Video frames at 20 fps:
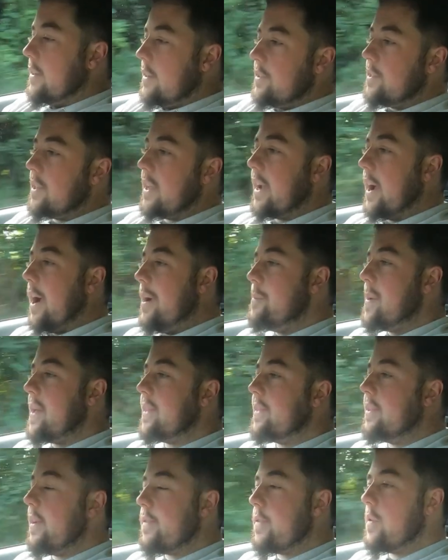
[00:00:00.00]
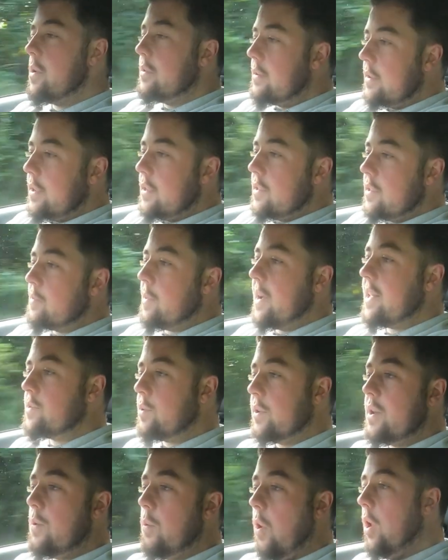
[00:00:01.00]
So there you go, a bit different, depends
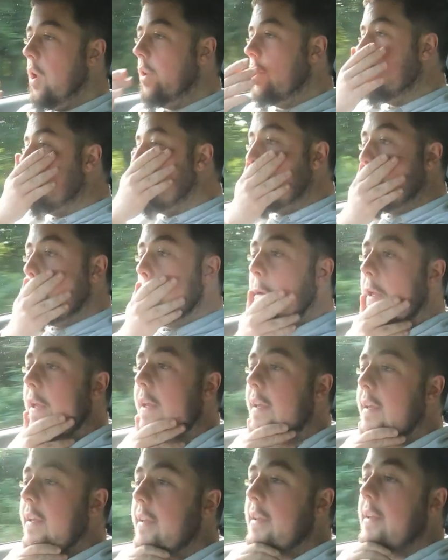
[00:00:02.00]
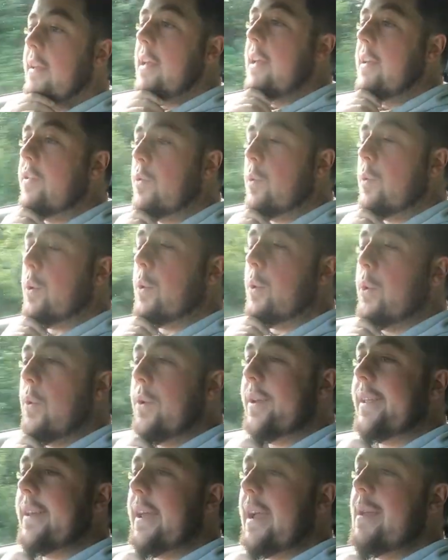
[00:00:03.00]
what you want. If you want to
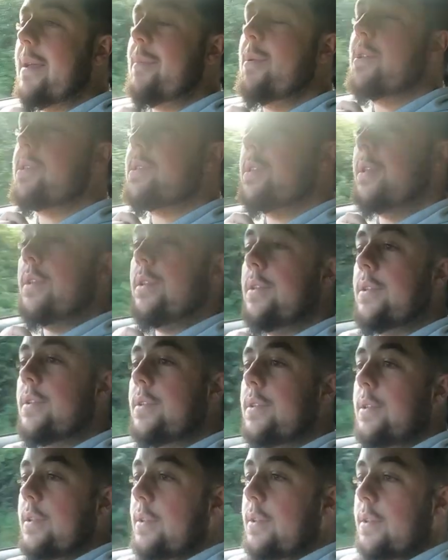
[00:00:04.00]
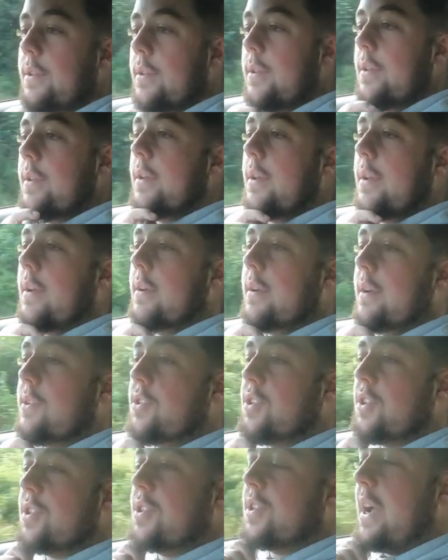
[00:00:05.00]
annoy your neighbours and
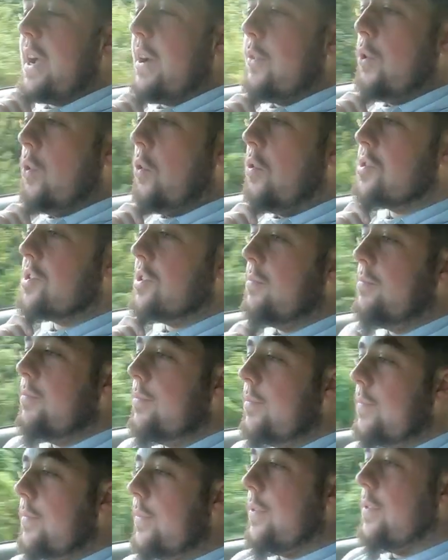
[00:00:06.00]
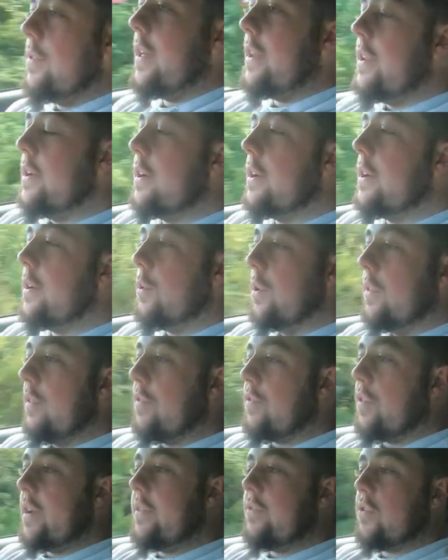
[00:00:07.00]
just sound awesome, then you're going to want the
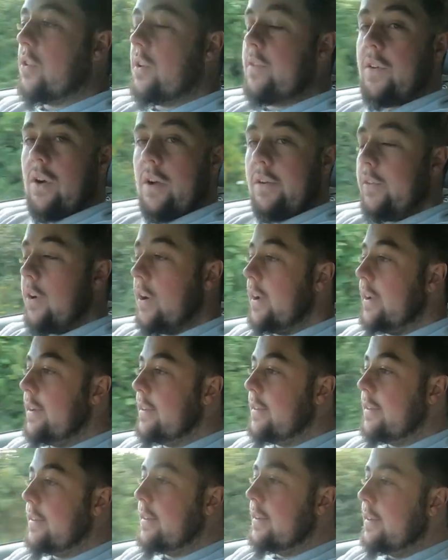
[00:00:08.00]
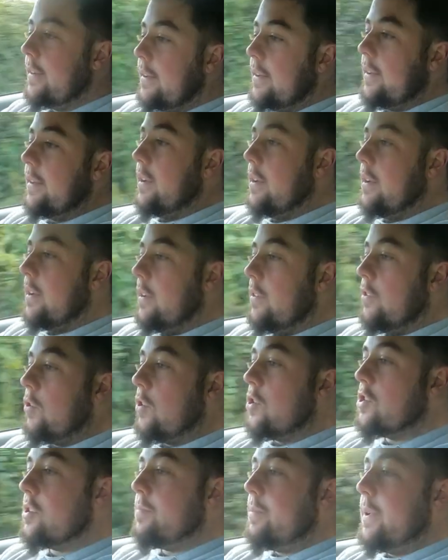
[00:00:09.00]
335i. If you want to just